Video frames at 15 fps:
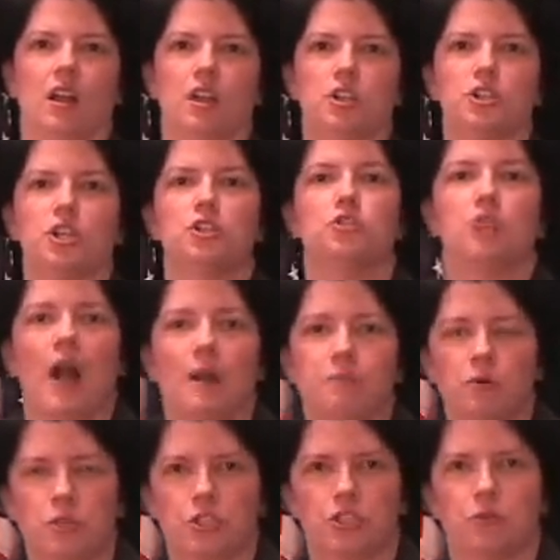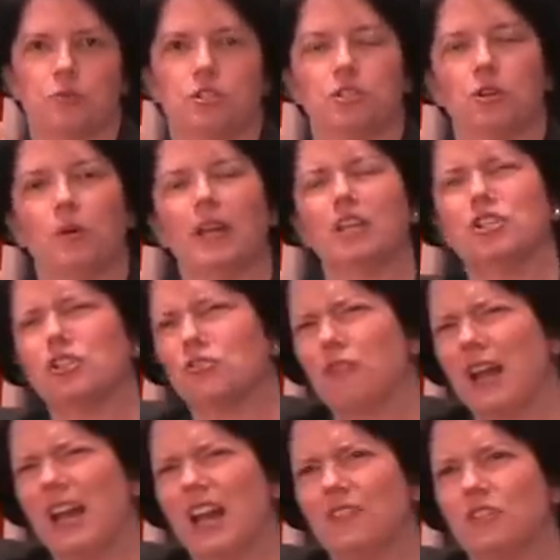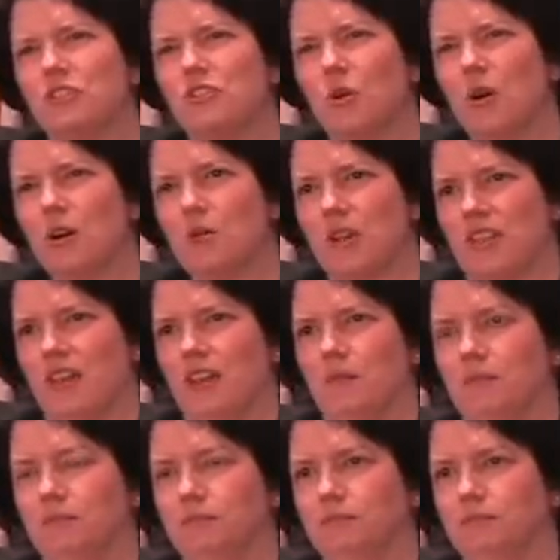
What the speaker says: She dropped what she was doing and she ran out the door with him.